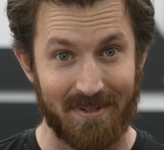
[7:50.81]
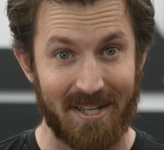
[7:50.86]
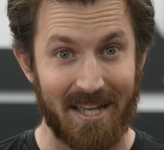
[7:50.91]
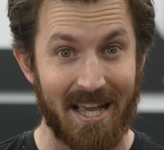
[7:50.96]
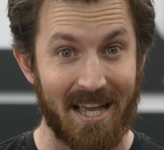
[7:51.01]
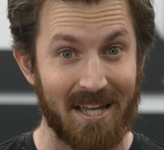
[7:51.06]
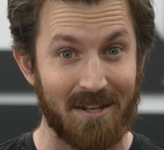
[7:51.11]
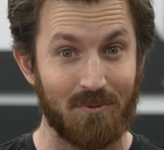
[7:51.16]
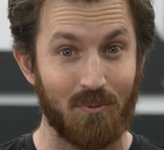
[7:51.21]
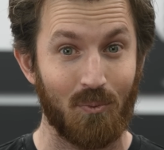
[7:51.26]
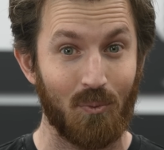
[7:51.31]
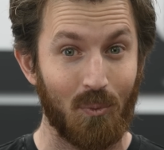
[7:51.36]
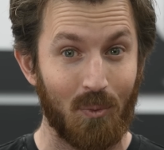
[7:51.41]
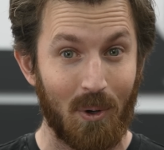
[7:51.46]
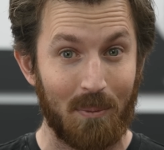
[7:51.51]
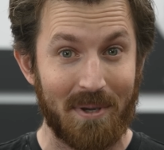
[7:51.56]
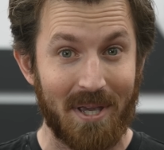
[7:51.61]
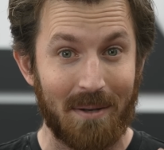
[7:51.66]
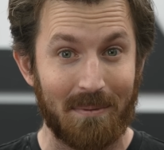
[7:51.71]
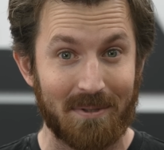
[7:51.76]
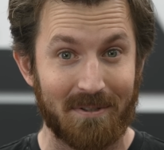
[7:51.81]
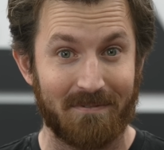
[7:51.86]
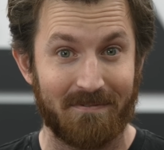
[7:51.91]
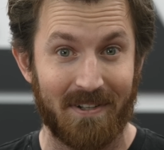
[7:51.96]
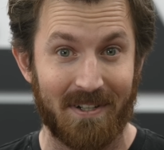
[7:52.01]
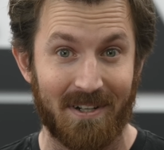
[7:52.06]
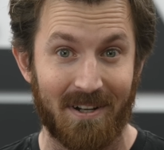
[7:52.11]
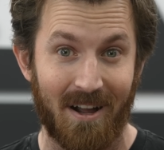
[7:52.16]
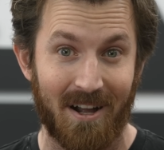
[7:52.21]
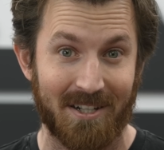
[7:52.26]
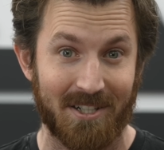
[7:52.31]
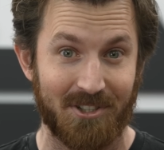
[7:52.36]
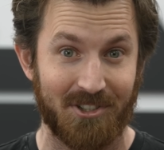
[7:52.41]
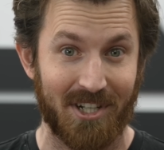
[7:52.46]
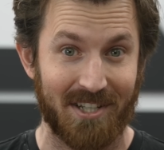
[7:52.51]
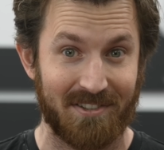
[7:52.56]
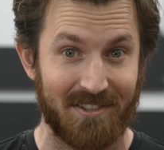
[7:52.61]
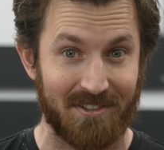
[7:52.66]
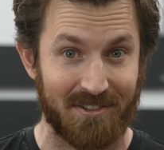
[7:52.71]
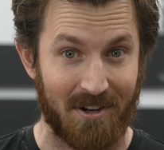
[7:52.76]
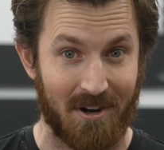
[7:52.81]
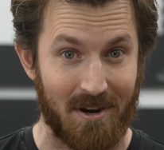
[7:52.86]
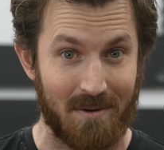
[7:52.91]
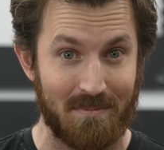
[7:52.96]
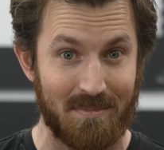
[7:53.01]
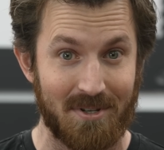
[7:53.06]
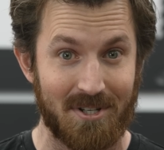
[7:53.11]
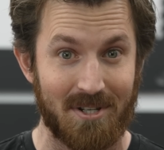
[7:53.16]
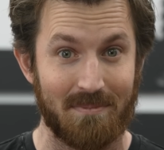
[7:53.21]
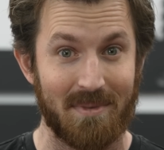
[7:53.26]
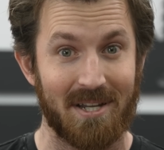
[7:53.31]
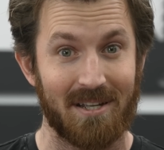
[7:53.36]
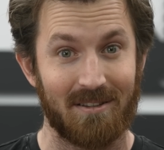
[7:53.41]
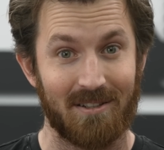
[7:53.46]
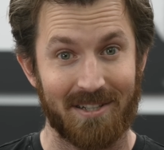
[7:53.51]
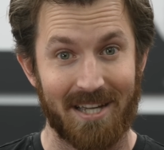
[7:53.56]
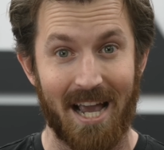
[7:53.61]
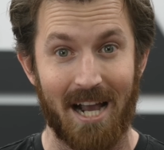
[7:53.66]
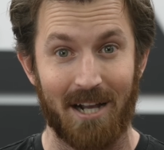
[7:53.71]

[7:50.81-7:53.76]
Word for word: and we'll be able to fit it onto Jesse's arm to make it look